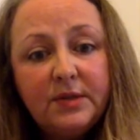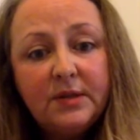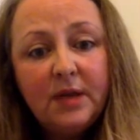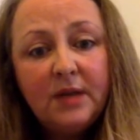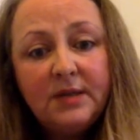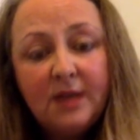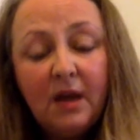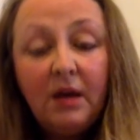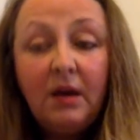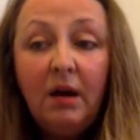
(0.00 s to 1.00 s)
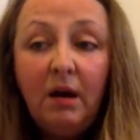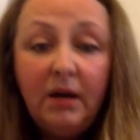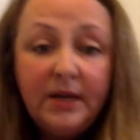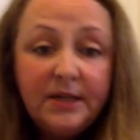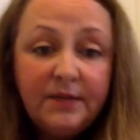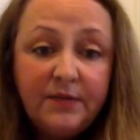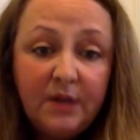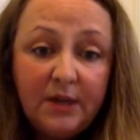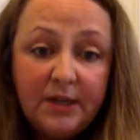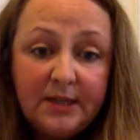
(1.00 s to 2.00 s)
a certain kind of
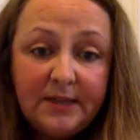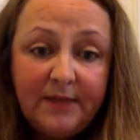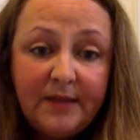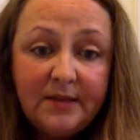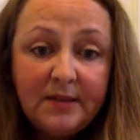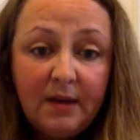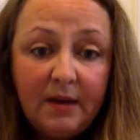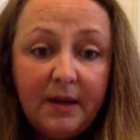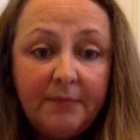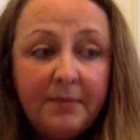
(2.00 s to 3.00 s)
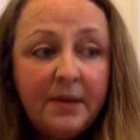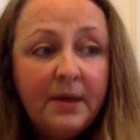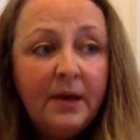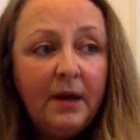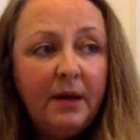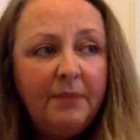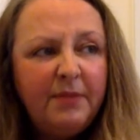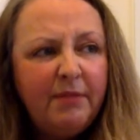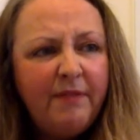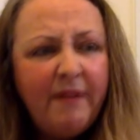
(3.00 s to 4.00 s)
digestive enzyme. There
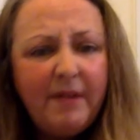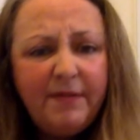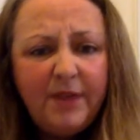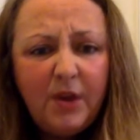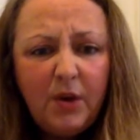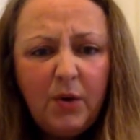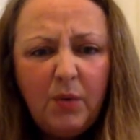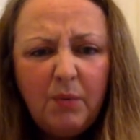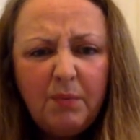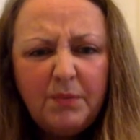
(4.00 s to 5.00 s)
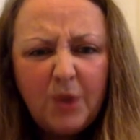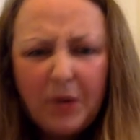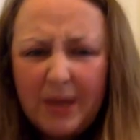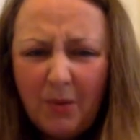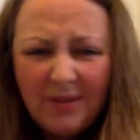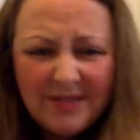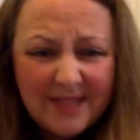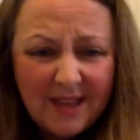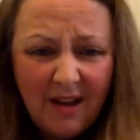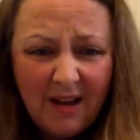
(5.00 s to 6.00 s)
are very few doggy ones that
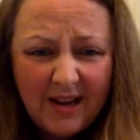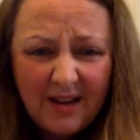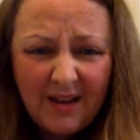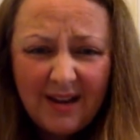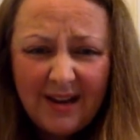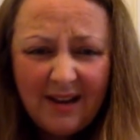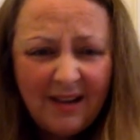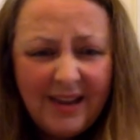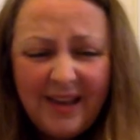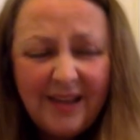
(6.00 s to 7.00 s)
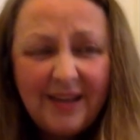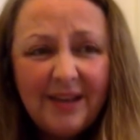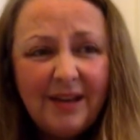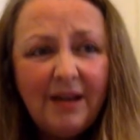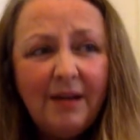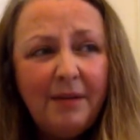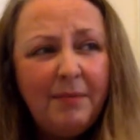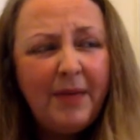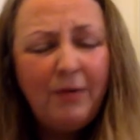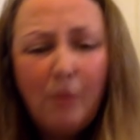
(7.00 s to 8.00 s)
I like.
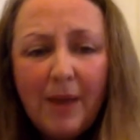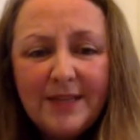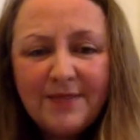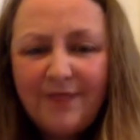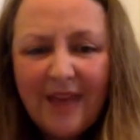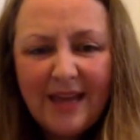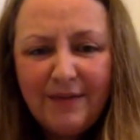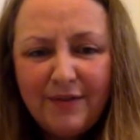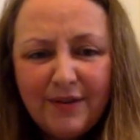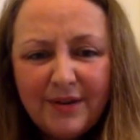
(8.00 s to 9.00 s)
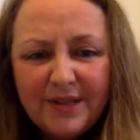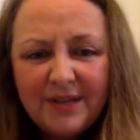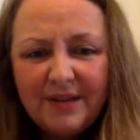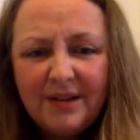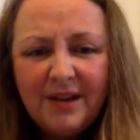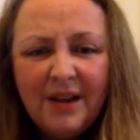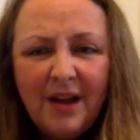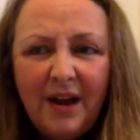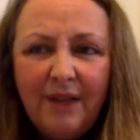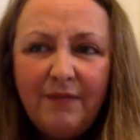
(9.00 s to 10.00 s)
They're always flavoured and I
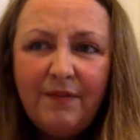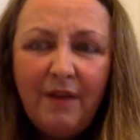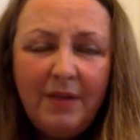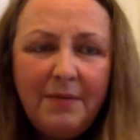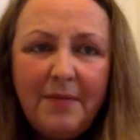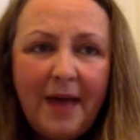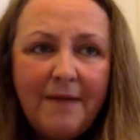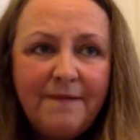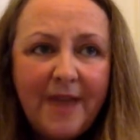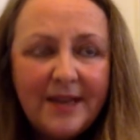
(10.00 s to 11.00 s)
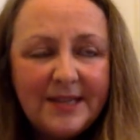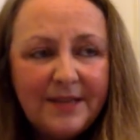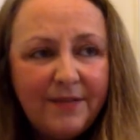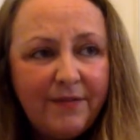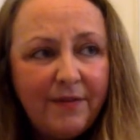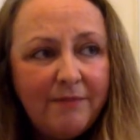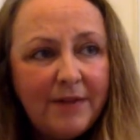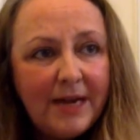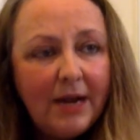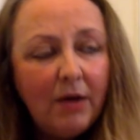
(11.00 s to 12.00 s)
don't find them that effective, if I'm
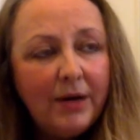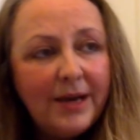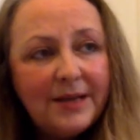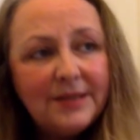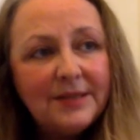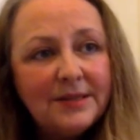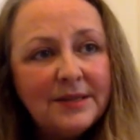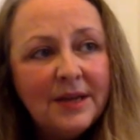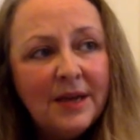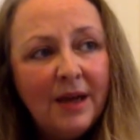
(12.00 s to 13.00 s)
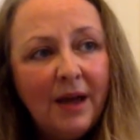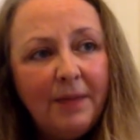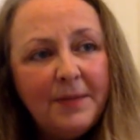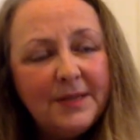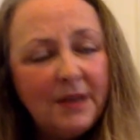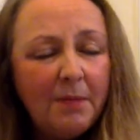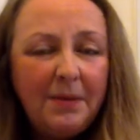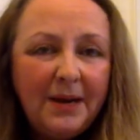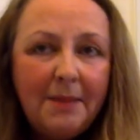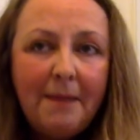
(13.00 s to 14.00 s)
really honest. There's a couple
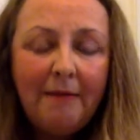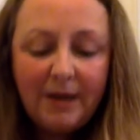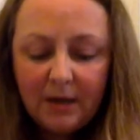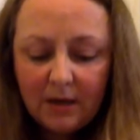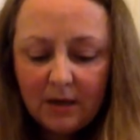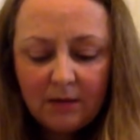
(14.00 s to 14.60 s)
in America,